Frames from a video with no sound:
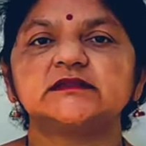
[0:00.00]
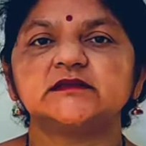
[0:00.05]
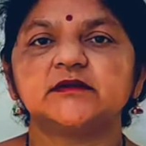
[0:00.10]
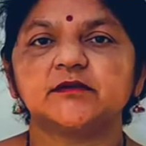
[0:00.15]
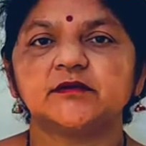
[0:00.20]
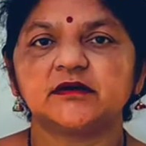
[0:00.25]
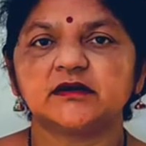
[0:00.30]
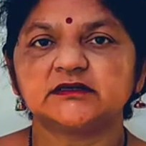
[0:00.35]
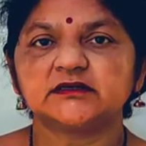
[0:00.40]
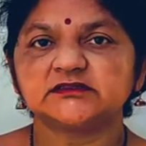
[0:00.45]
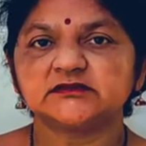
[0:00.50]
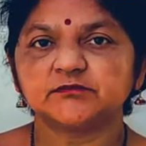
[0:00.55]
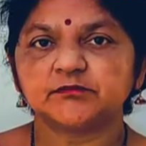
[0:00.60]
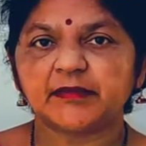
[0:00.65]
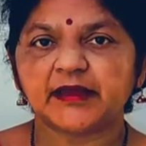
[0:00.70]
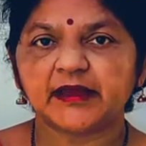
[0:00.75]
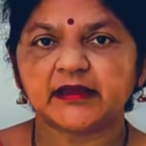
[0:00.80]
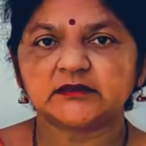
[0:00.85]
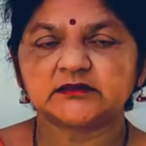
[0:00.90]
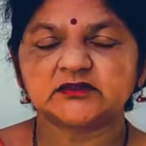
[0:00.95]
other
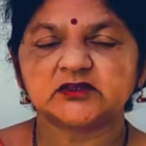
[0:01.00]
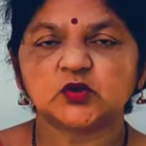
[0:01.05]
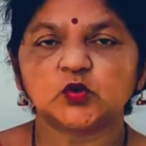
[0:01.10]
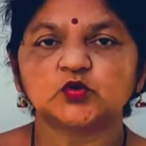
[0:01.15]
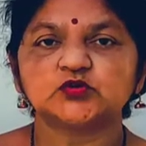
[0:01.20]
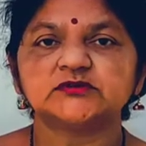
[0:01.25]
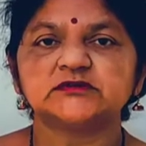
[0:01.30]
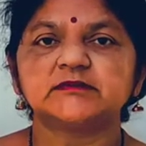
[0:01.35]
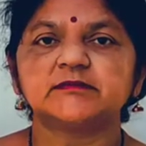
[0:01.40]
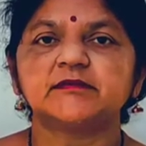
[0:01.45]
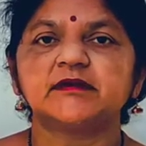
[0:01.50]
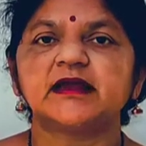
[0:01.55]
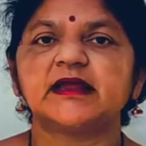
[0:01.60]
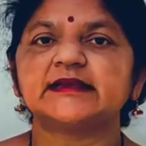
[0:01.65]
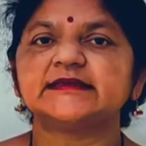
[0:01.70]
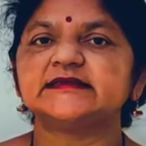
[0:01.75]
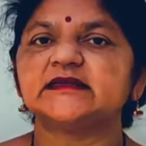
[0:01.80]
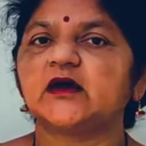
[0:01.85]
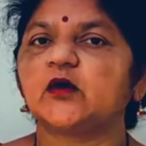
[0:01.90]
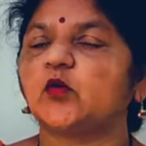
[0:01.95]
normal
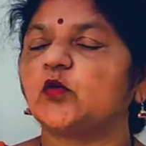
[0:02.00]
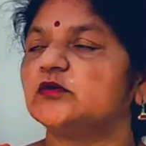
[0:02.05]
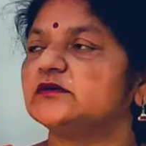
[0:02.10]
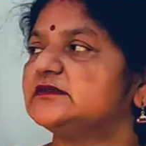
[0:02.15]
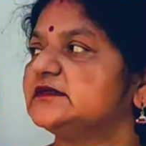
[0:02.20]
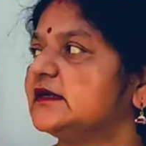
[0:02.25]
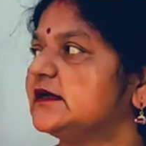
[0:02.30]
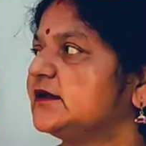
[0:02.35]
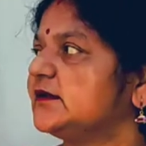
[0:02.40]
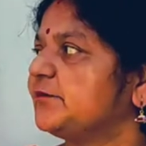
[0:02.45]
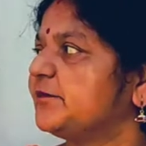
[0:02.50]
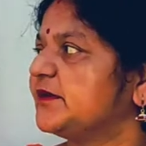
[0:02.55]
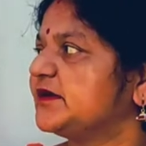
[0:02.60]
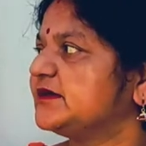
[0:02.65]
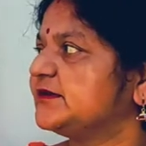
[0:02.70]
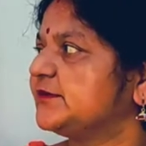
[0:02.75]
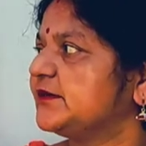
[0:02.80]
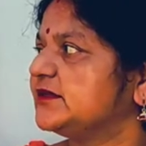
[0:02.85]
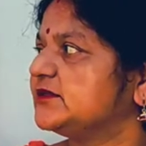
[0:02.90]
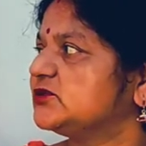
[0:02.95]
and ordinary
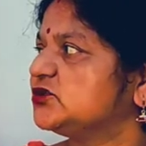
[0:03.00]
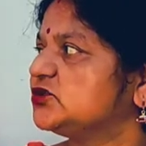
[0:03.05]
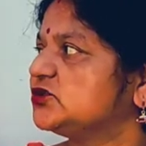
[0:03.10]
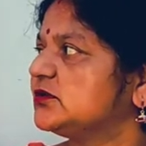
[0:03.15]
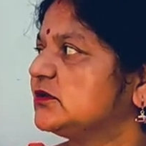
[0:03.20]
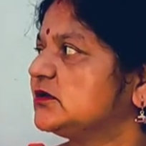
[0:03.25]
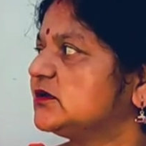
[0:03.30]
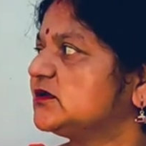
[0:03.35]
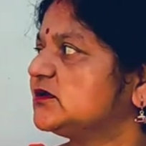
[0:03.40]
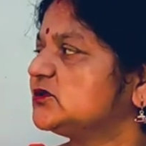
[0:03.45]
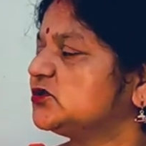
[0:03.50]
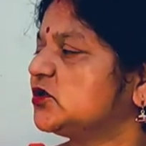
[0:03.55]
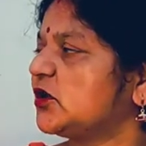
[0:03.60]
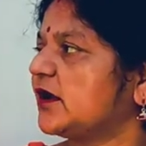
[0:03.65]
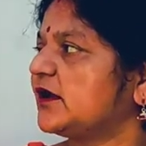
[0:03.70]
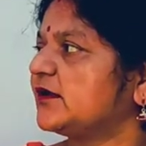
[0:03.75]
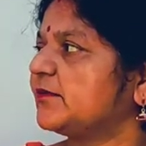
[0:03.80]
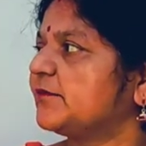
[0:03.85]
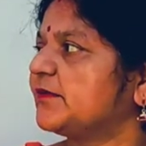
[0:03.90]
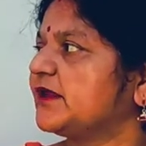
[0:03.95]
people
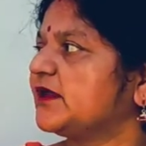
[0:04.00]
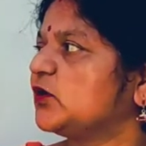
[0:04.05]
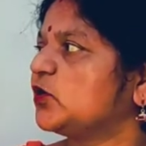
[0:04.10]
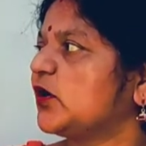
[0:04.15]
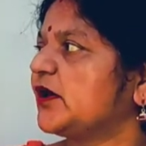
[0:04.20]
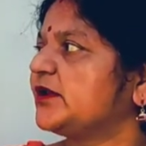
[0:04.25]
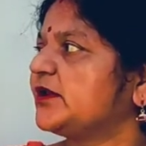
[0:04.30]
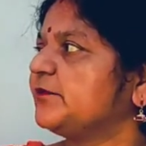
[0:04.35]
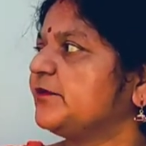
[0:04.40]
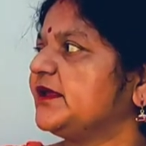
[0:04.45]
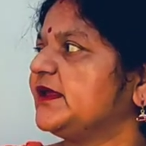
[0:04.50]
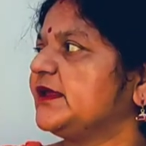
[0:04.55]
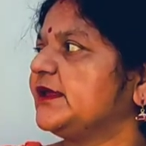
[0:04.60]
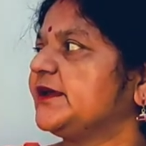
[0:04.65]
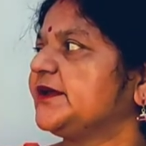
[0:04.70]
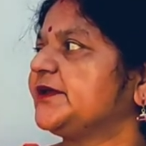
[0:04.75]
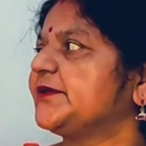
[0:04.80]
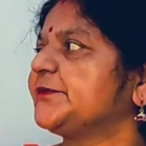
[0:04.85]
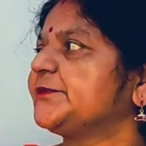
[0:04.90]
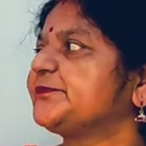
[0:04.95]
like you and
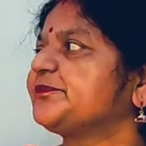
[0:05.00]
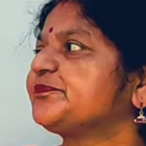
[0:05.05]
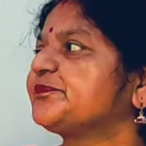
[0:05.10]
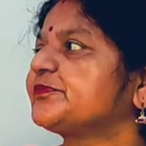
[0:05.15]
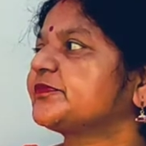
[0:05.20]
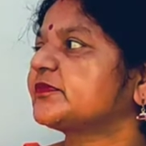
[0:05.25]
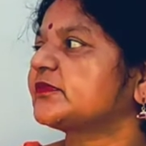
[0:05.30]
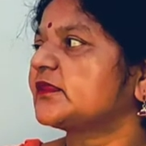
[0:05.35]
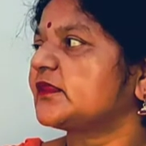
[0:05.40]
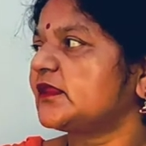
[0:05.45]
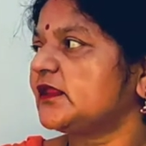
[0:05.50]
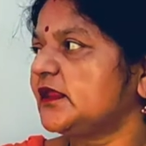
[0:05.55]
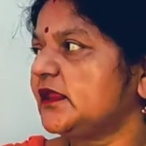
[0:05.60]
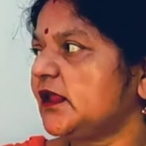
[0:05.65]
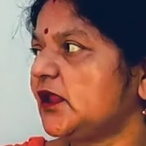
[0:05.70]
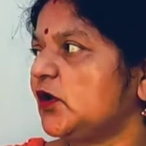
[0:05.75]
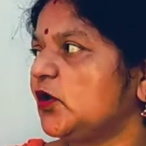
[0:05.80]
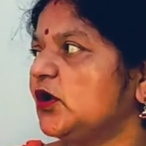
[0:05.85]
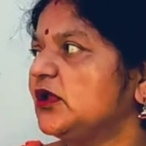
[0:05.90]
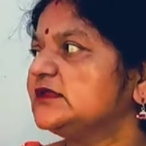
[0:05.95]
me.
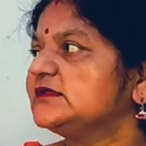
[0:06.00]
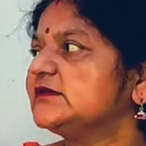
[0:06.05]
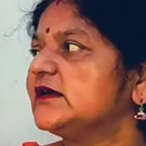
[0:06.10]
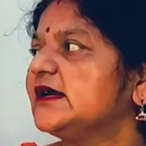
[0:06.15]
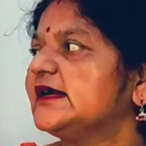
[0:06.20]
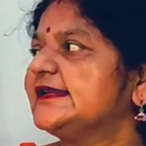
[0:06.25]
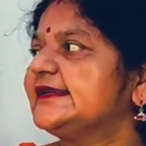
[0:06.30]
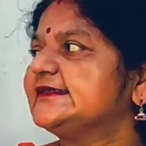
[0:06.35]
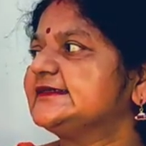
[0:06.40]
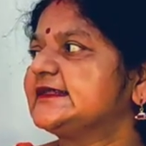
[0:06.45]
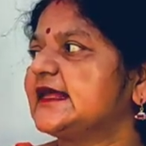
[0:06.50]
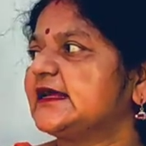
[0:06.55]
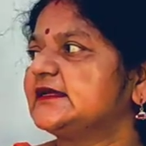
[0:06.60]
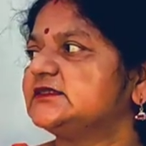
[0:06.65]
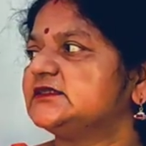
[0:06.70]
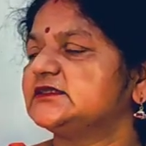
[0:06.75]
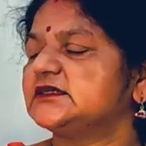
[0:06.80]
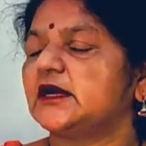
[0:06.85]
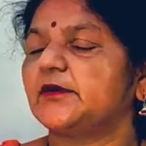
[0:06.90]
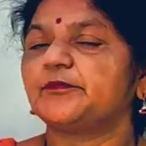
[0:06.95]
Now the third
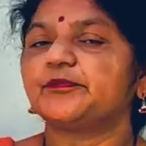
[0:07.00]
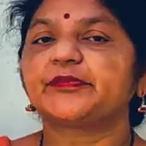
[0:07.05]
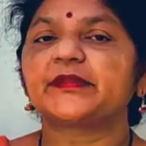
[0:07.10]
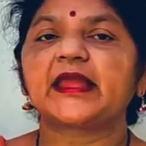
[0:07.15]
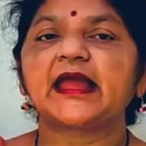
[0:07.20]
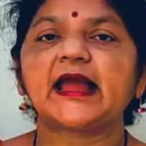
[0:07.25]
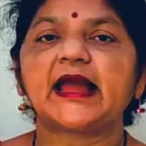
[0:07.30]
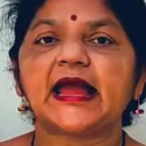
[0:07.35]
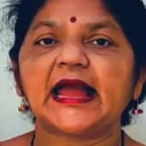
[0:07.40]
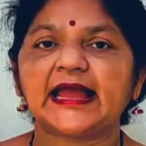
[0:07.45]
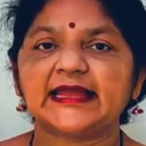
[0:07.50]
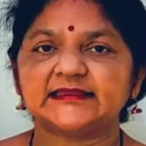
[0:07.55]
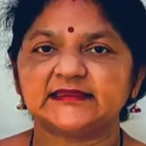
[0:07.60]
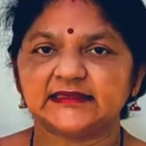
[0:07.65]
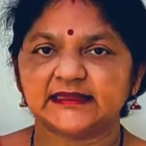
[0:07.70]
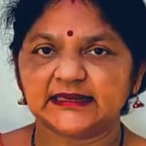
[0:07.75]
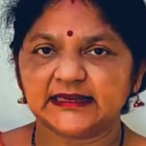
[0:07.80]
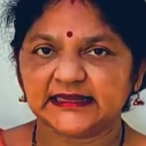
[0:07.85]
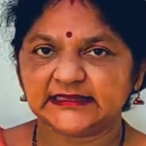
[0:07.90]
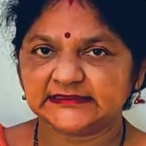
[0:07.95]
stanza,
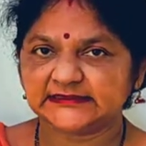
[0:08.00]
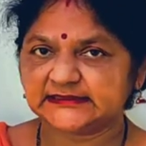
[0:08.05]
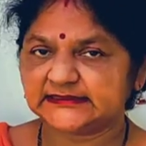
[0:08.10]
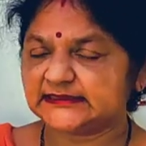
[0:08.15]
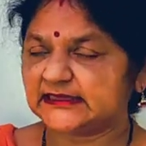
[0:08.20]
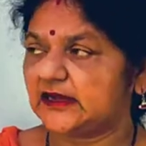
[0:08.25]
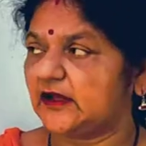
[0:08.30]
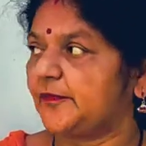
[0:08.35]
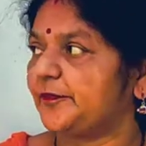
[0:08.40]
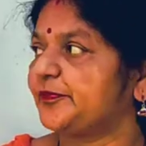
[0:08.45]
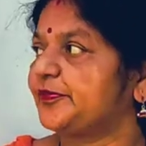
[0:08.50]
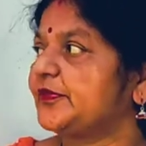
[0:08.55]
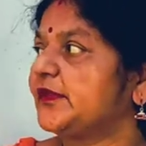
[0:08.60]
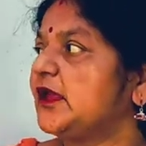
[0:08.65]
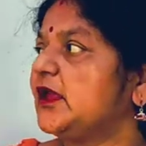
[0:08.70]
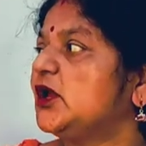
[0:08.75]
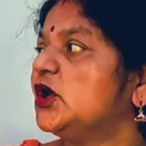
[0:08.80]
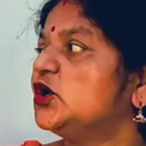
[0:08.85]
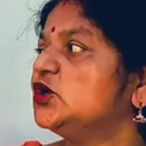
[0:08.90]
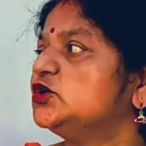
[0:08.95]
and the lines
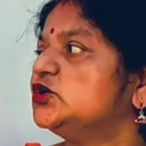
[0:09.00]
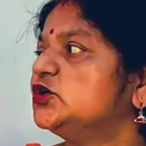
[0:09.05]
are,